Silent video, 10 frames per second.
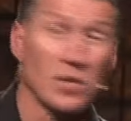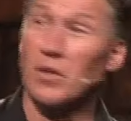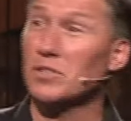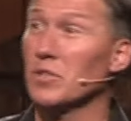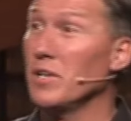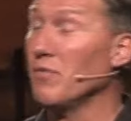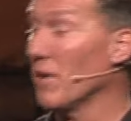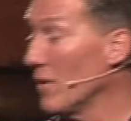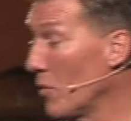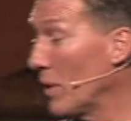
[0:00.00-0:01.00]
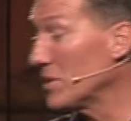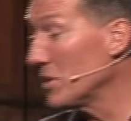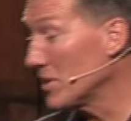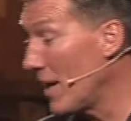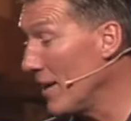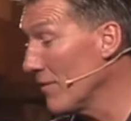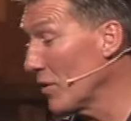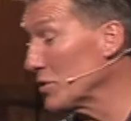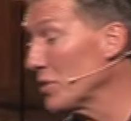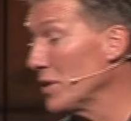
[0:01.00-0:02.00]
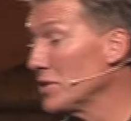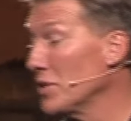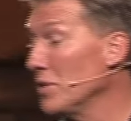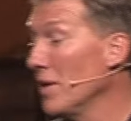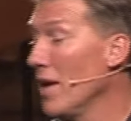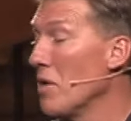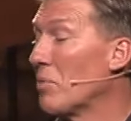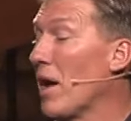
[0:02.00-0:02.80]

So those are different. What's he say in verse 32?